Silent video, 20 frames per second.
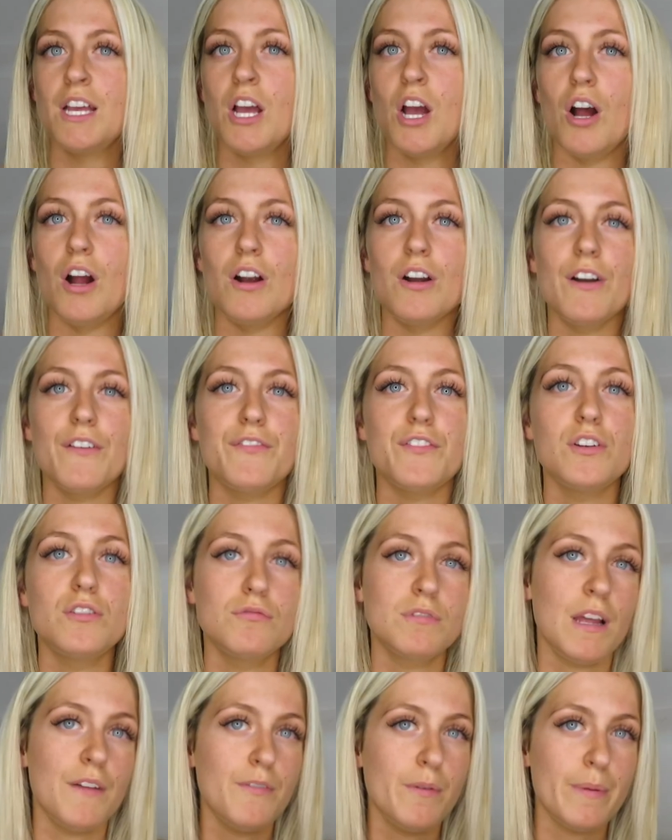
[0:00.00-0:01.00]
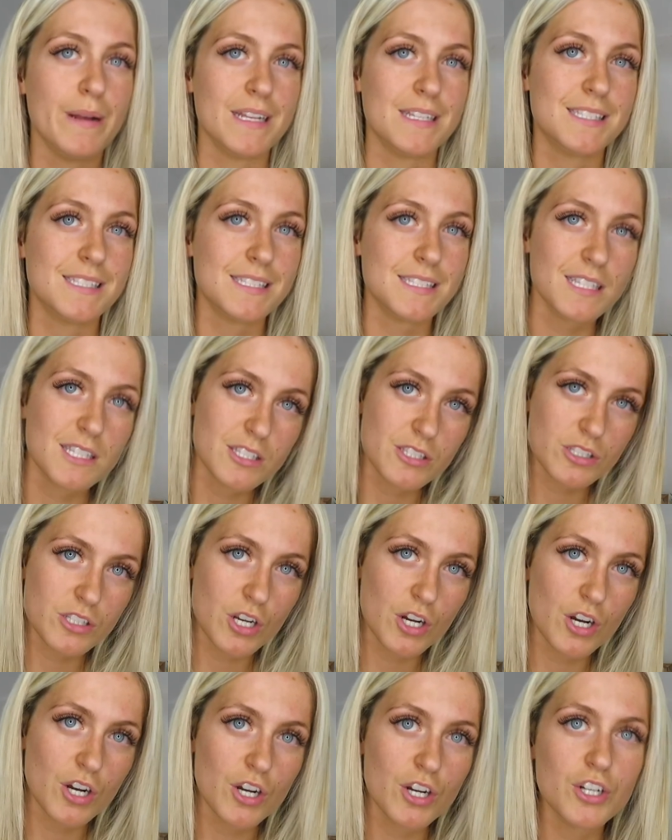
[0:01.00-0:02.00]
or if you don't have a big
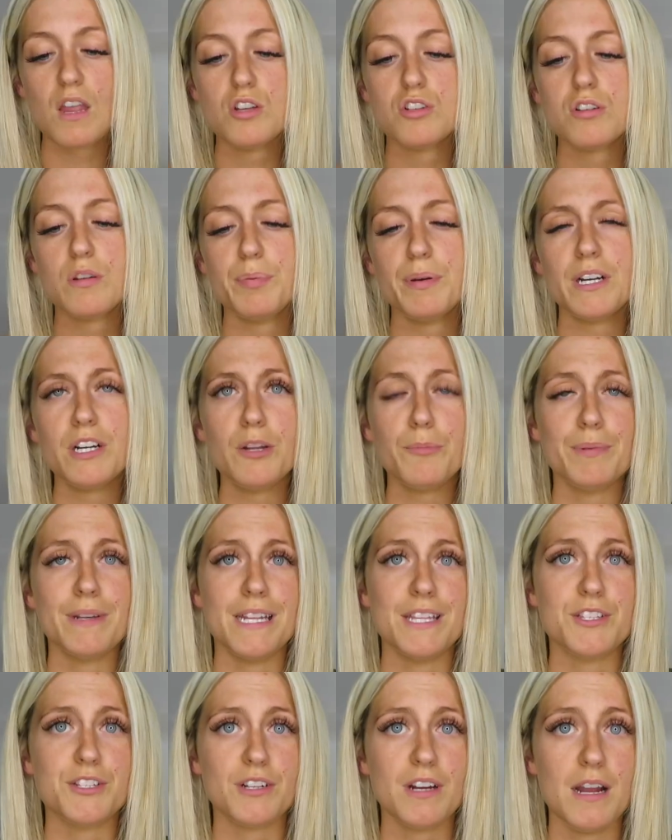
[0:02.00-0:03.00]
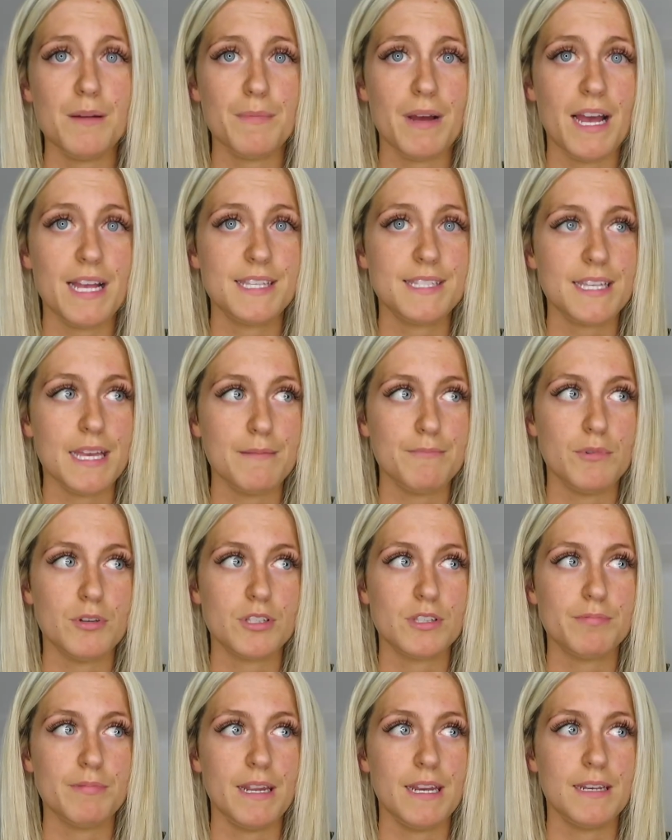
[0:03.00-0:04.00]
sister. So I put it up on Instagram. I'd say it
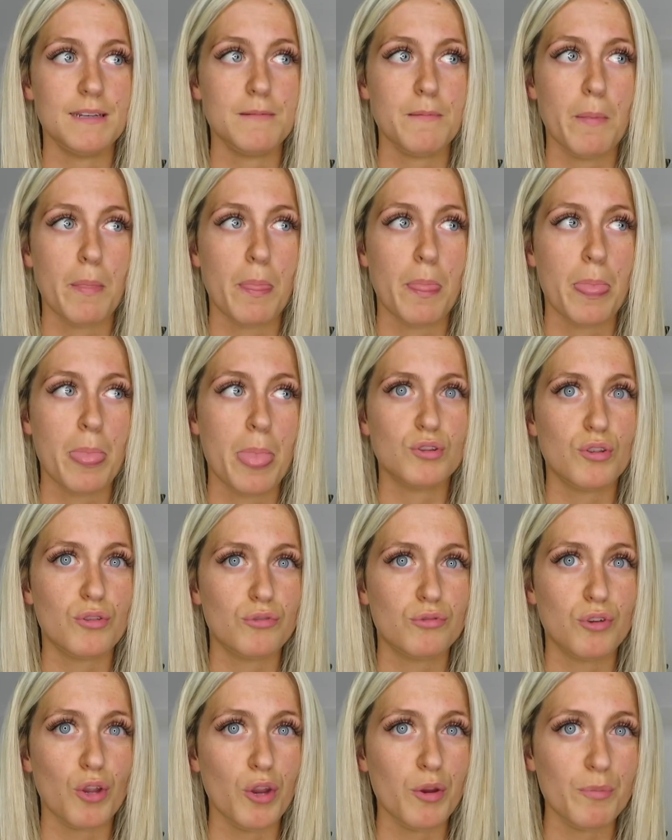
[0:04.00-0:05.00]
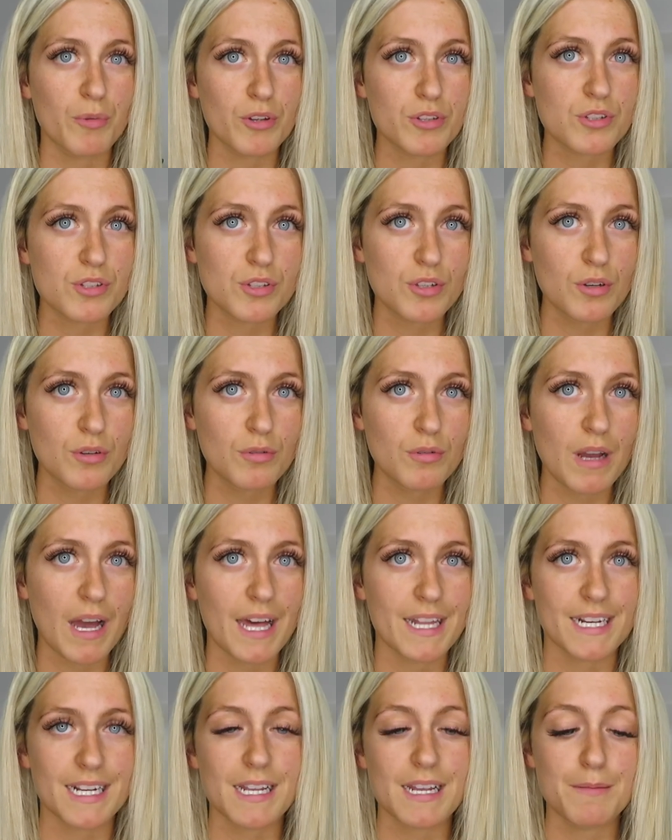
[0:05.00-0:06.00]
must have been 2 months ago
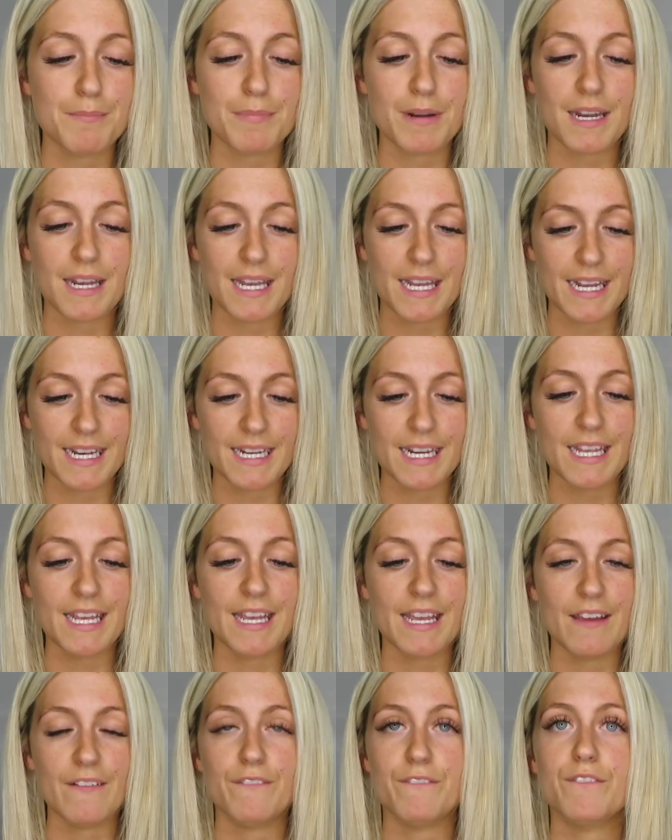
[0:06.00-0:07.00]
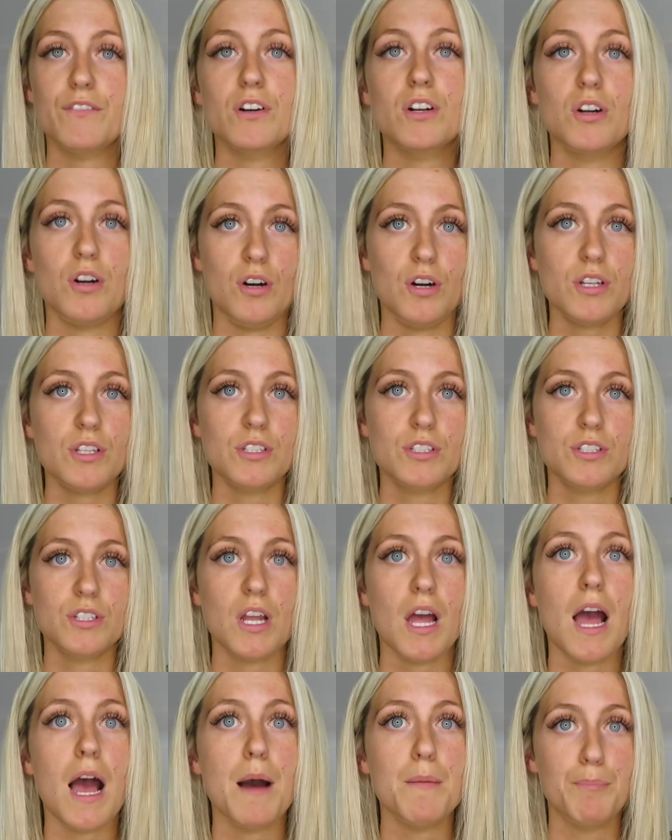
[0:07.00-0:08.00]
and I completely forgot
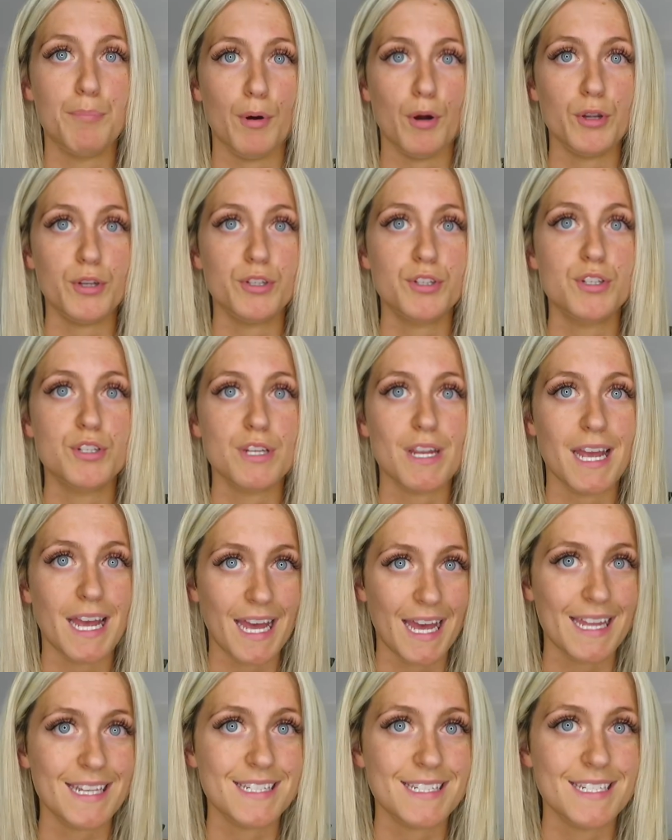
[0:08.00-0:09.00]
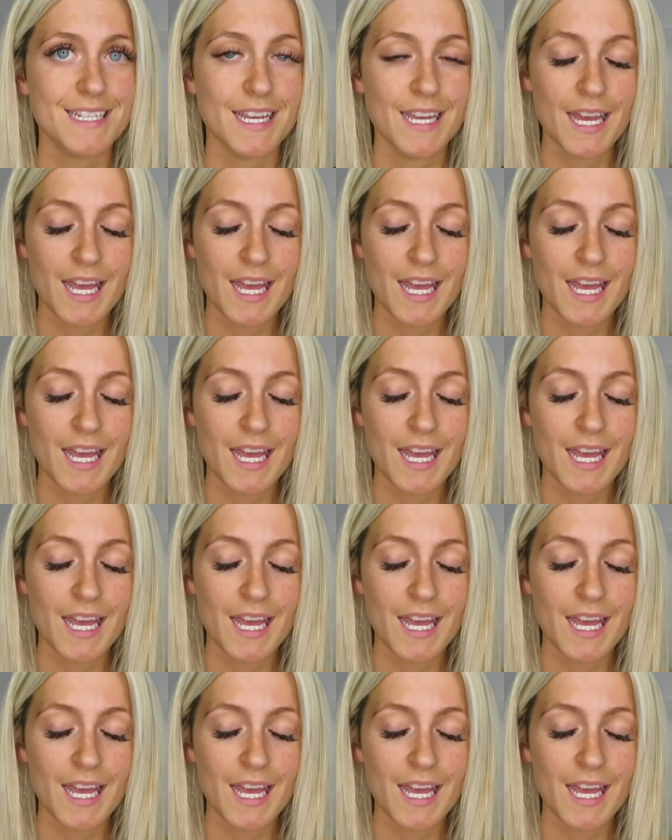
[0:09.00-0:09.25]
about it.